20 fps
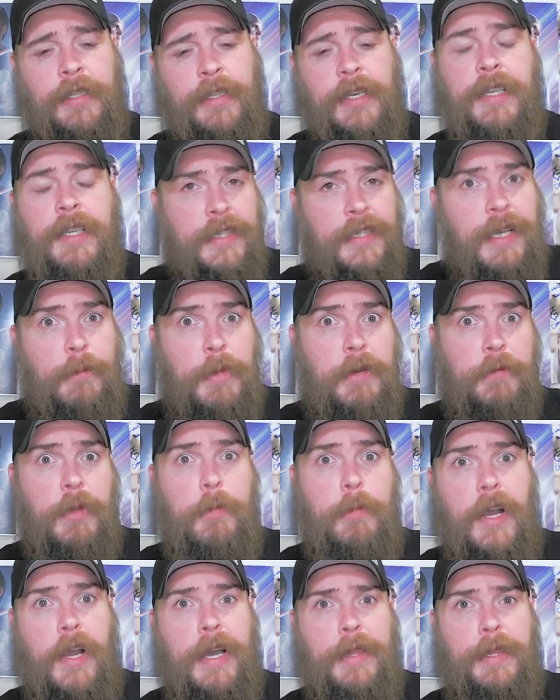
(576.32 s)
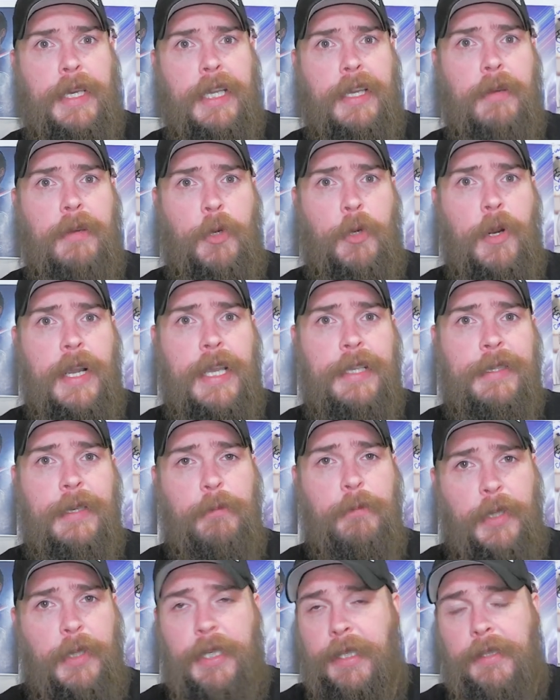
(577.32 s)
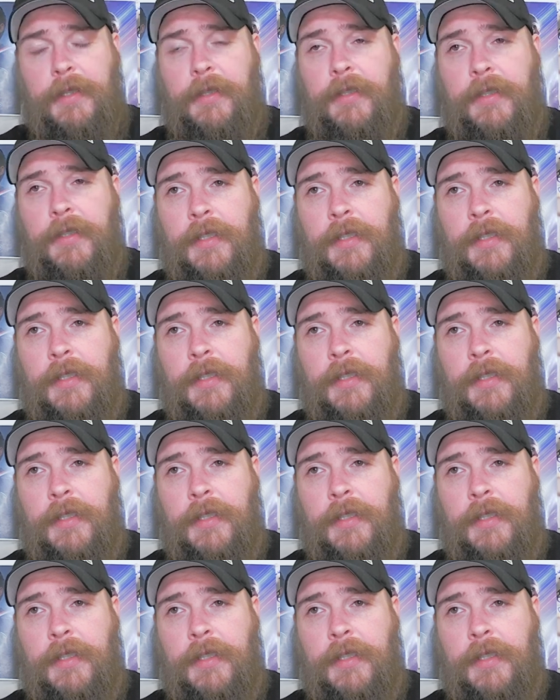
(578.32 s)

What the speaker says: Some of you probably think I'm crazy, but